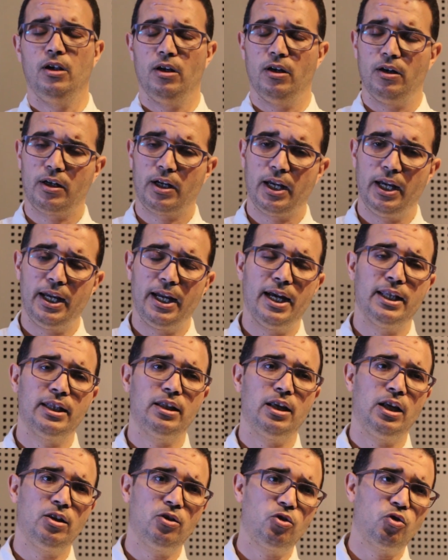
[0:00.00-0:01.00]
Okay,
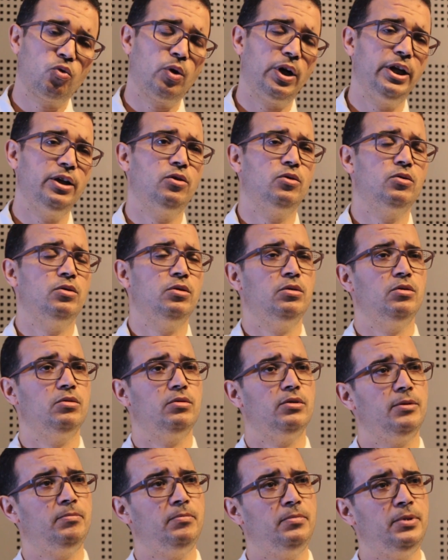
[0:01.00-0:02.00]
and try to
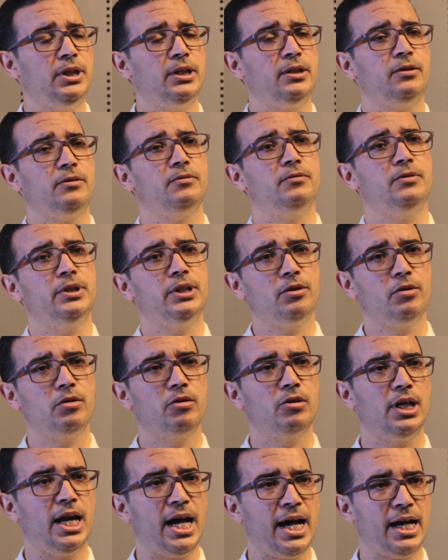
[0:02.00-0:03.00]
appear very
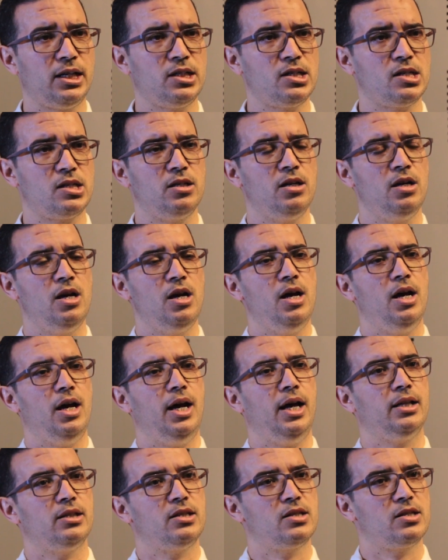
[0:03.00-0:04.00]
relaxed
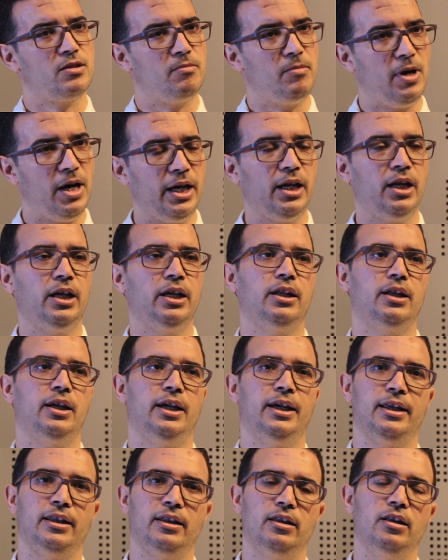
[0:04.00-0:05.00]
and smiling,
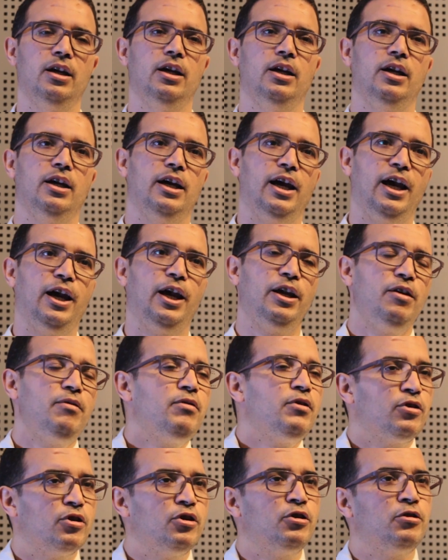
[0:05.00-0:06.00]
and
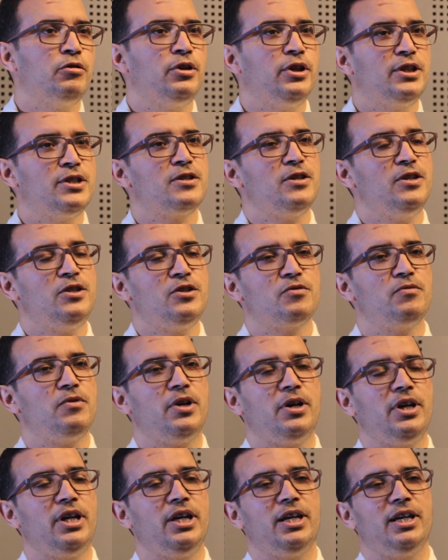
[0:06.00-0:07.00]
even though it's
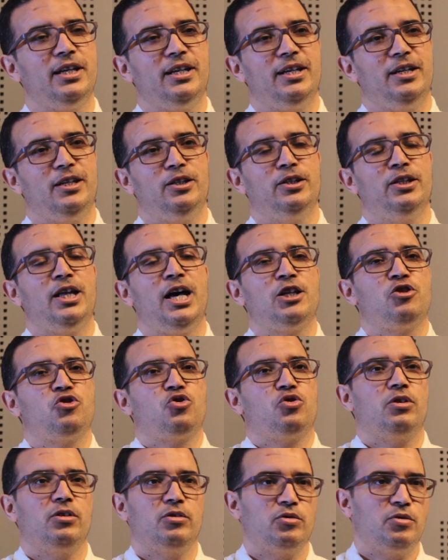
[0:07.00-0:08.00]
very
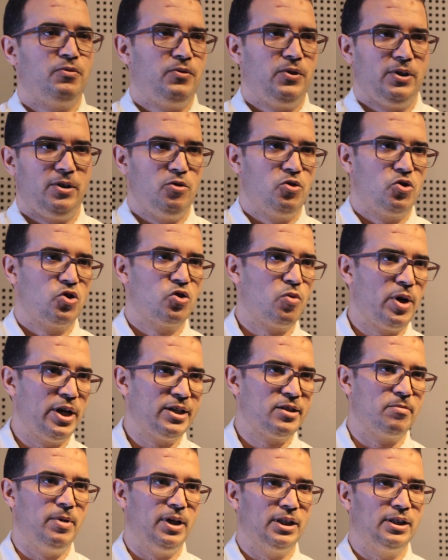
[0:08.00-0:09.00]
natural to feel the
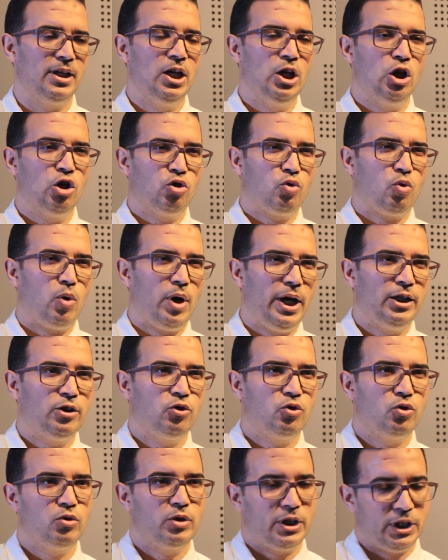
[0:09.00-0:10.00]
stress, but try
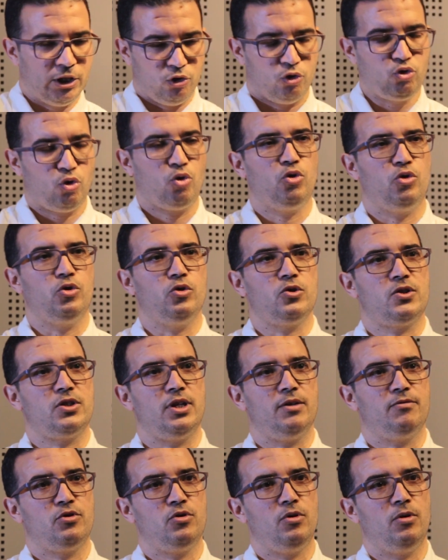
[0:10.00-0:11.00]
to control
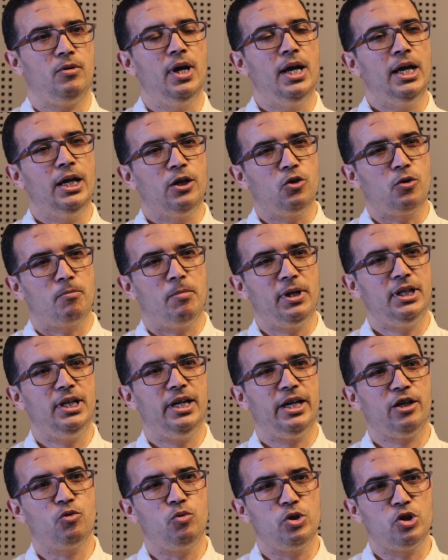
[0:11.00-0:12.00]
yourself. So your body
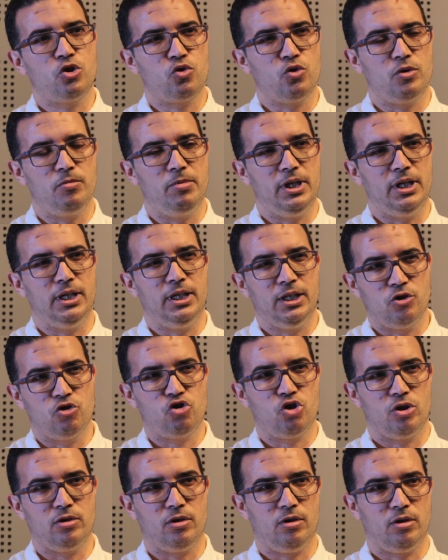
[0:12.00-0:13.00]
language should be in
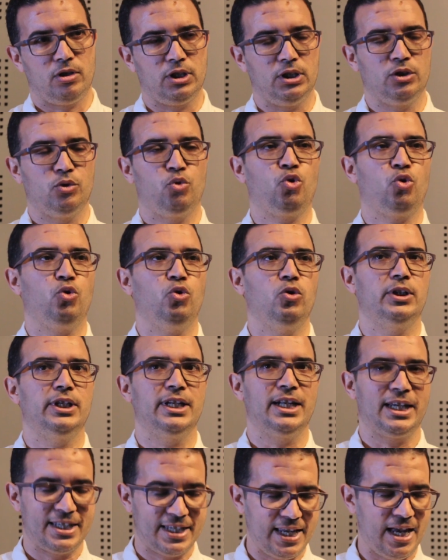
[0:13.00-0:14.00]
general controlled
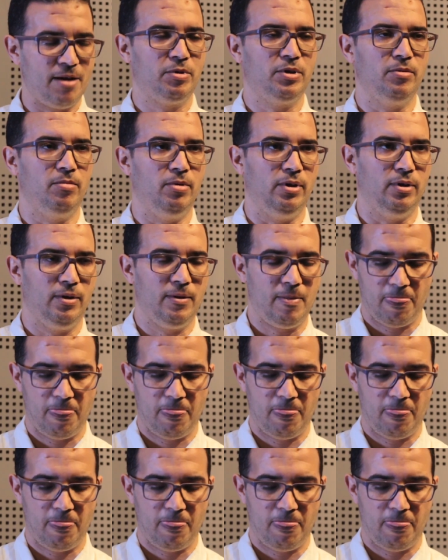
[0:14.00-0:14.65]
and acceptable.